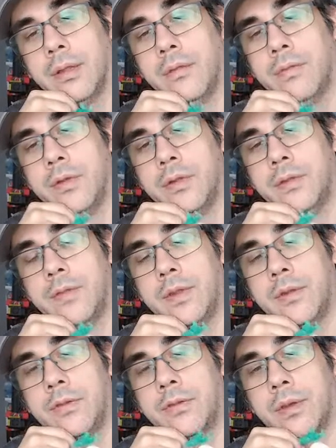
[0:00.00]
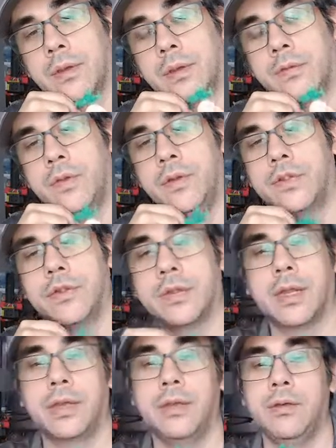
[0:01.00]
wonder if there's a future
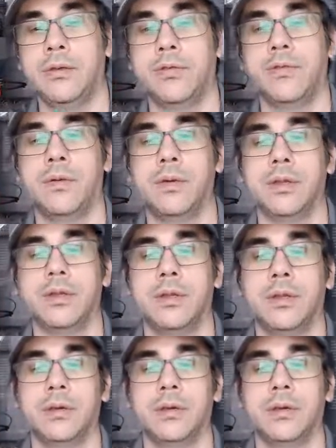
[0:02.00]
that I can use for it,